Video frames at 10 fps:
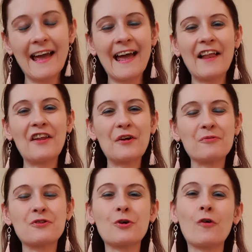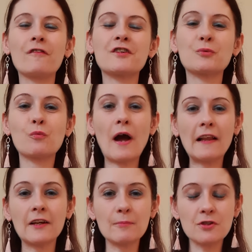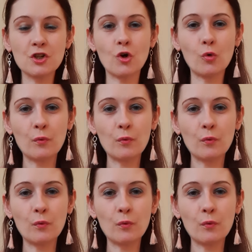Hello Taurus and welcome to your